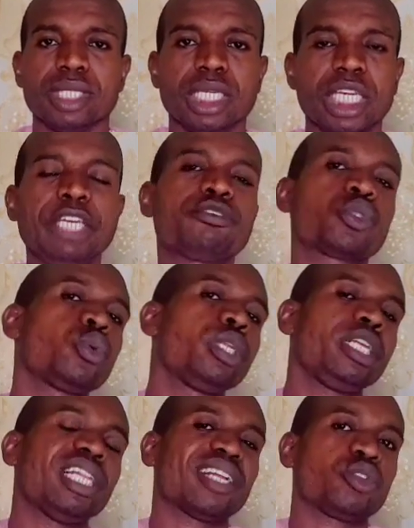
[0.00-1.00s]
If
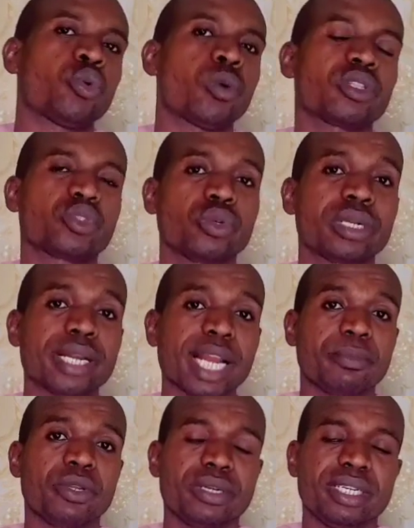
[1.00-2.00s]
truly that you want to
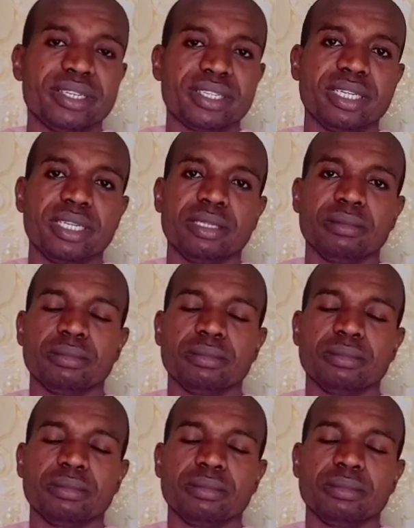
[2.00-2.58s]
grab your destiny,